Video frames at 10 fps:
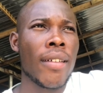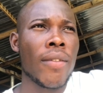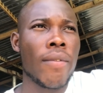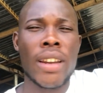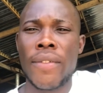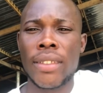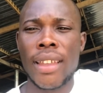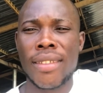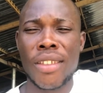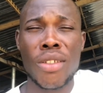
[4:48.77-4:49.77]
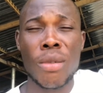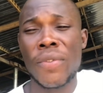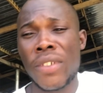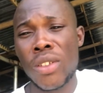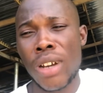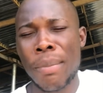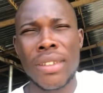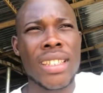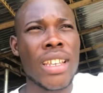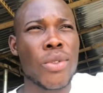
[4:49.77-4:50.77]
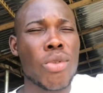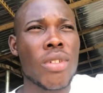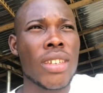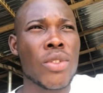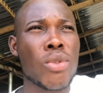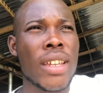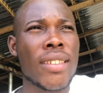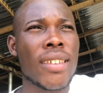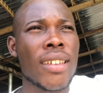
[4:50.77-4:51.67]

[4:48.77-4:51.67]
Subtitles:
Very fantastic job, even though I'm still a student.